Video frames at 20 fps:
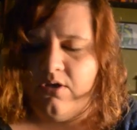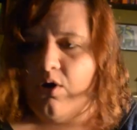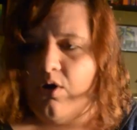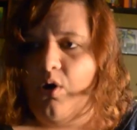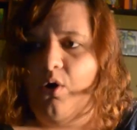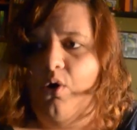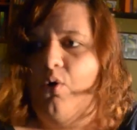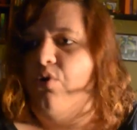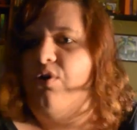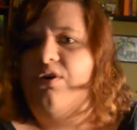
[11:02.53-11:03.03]

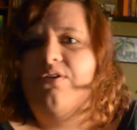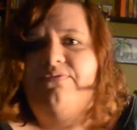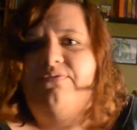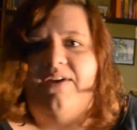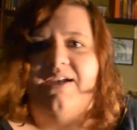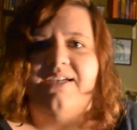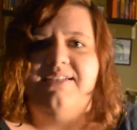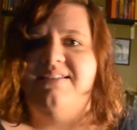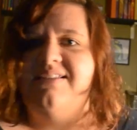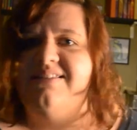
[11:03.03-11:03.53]

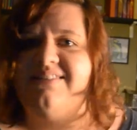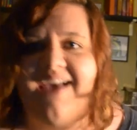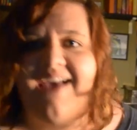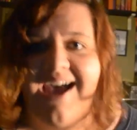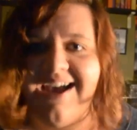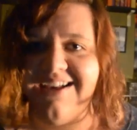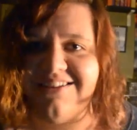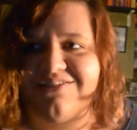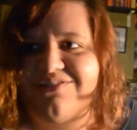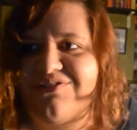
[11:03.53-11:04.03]
horrifying
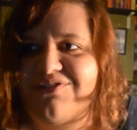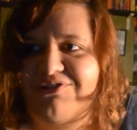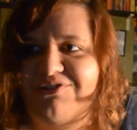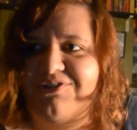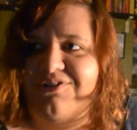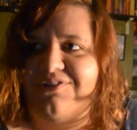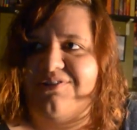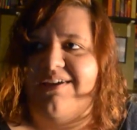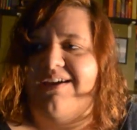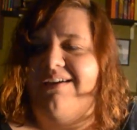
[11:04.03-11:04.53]

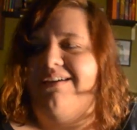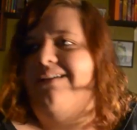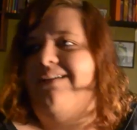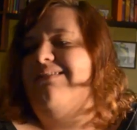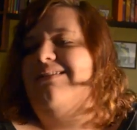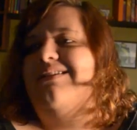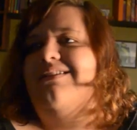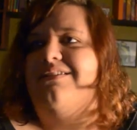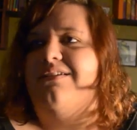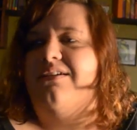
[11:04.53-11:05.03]
disaster that I
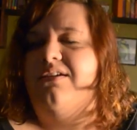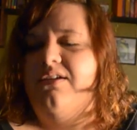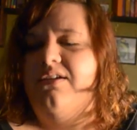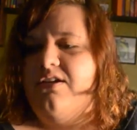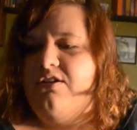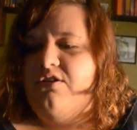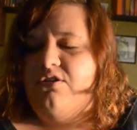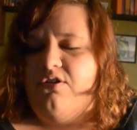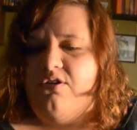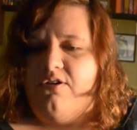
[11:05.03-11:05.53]
need to
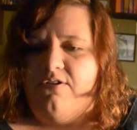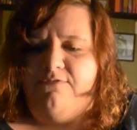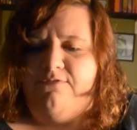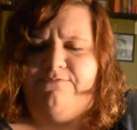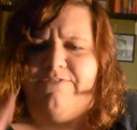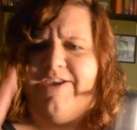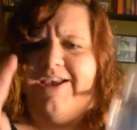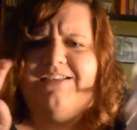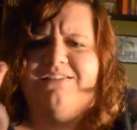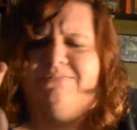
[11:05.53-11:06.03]

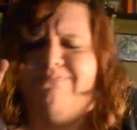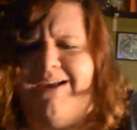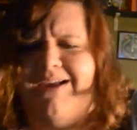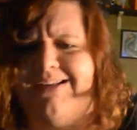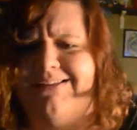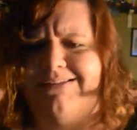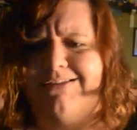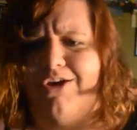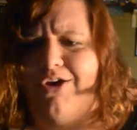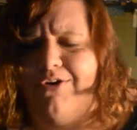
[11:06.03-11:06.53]
fix
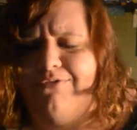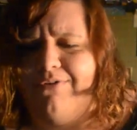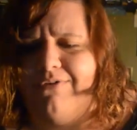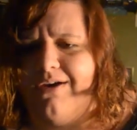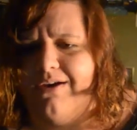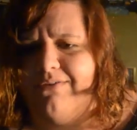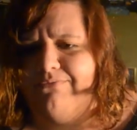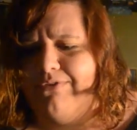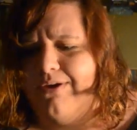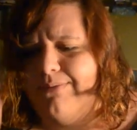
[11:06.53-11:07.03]
myself
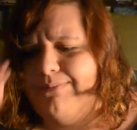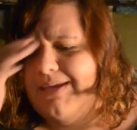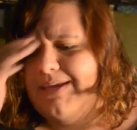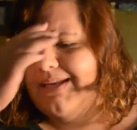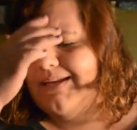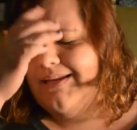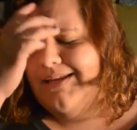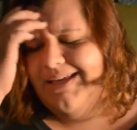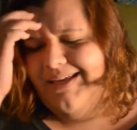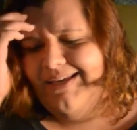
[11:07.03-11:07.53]
of. I
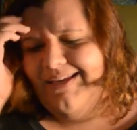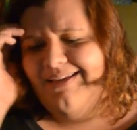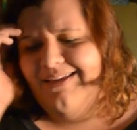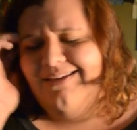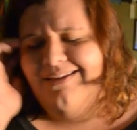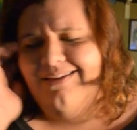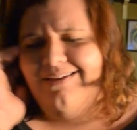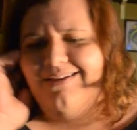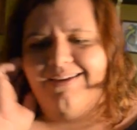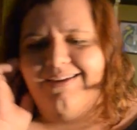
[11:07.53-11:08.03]
mean,
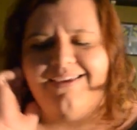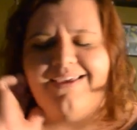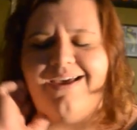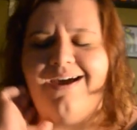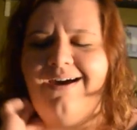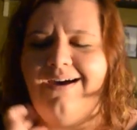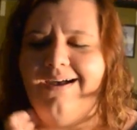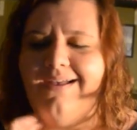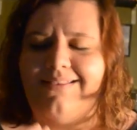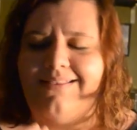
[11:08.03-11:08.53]

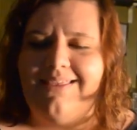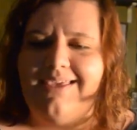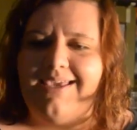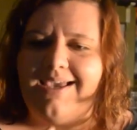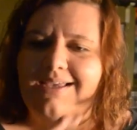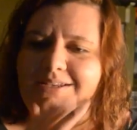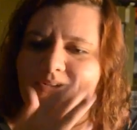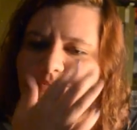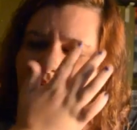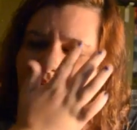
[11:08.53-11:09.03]
golly,
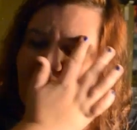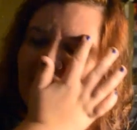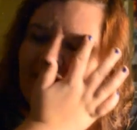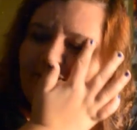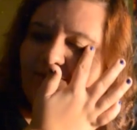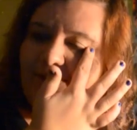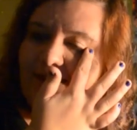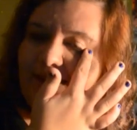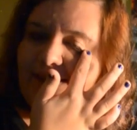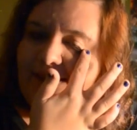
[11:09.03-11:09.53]
I don't have
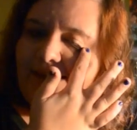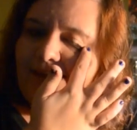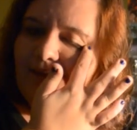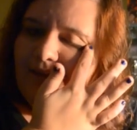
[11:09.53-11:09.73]
like,